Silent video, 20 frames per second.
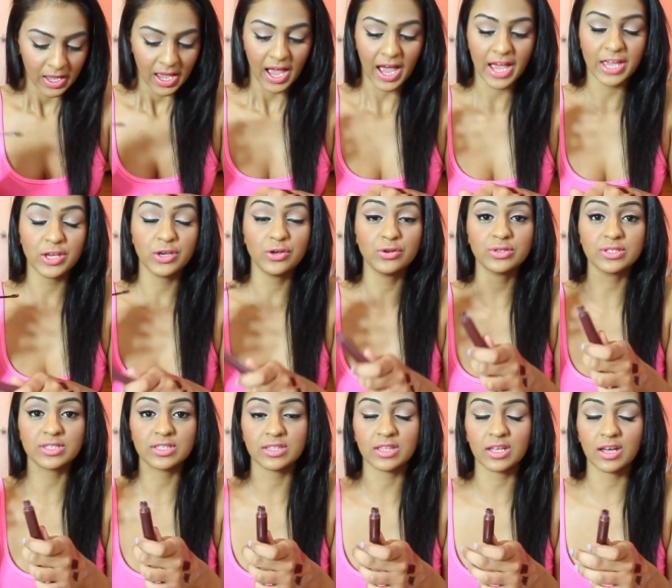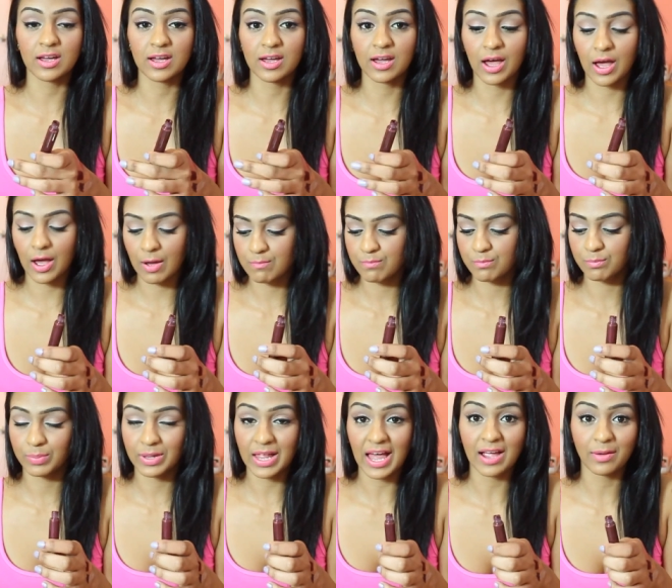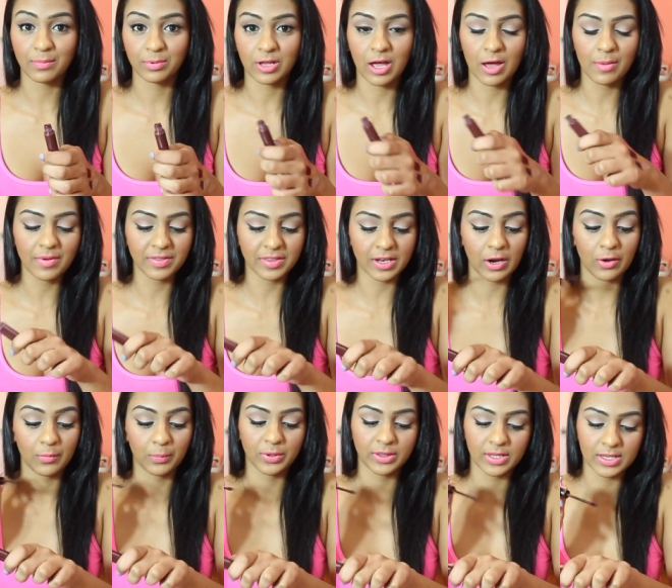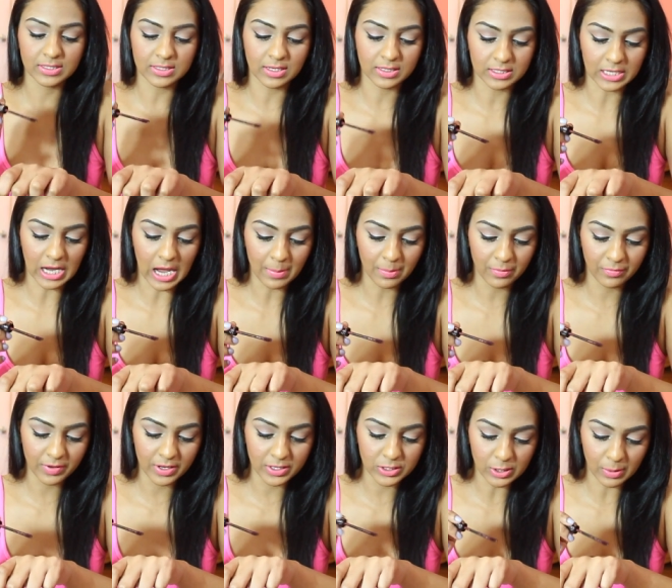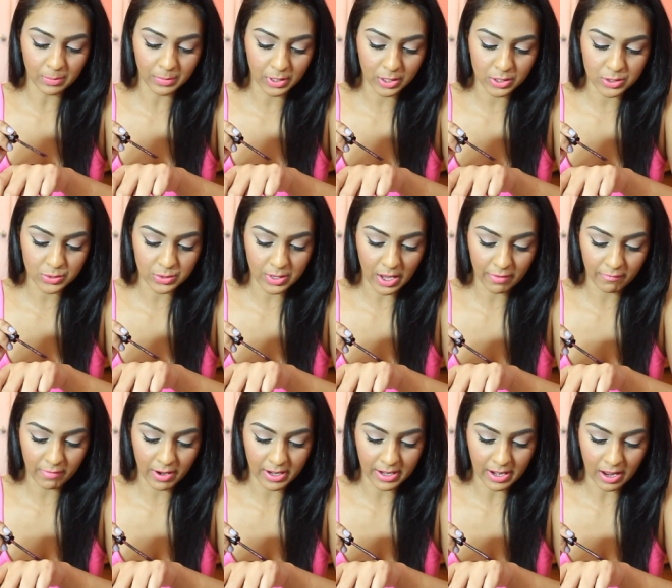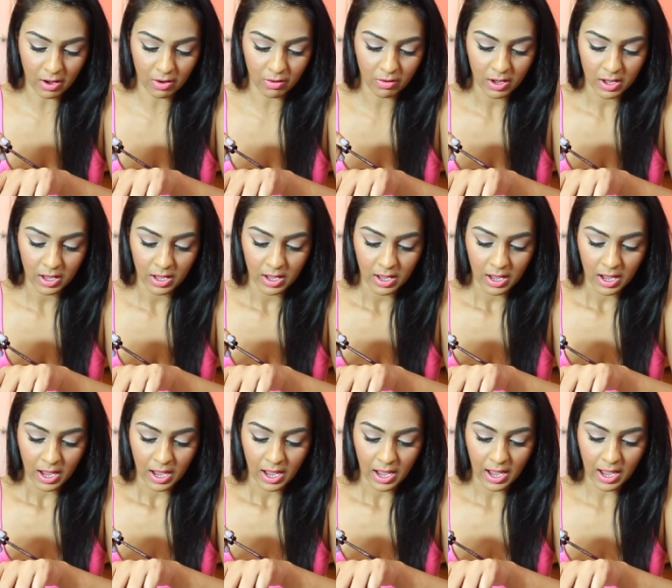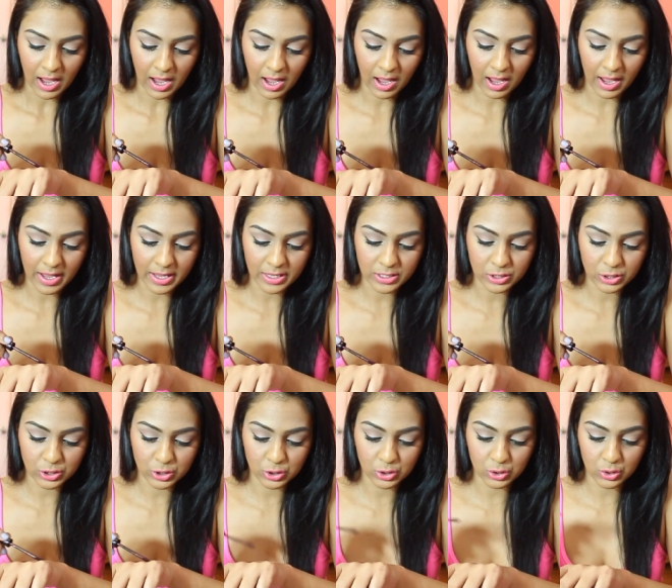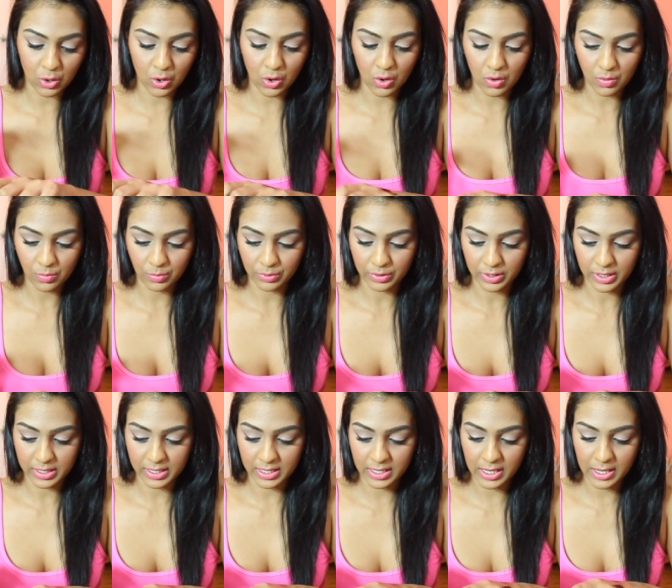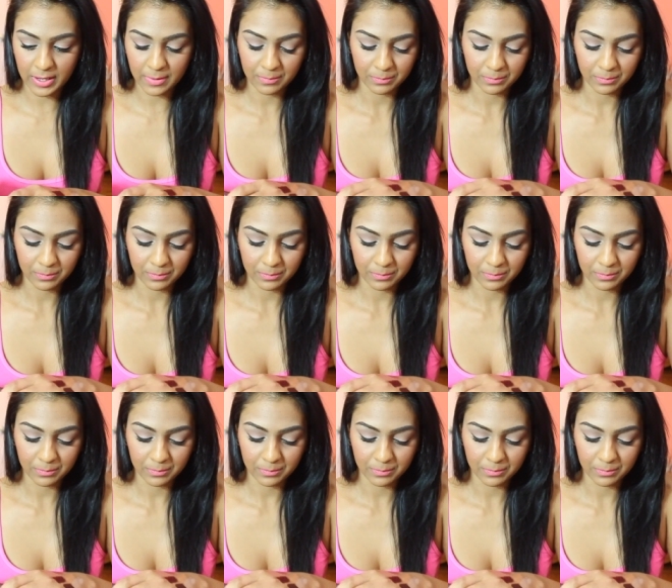I used the um, black plum and then I put this on top of it, so I'm going to do that right now. It's so pretty.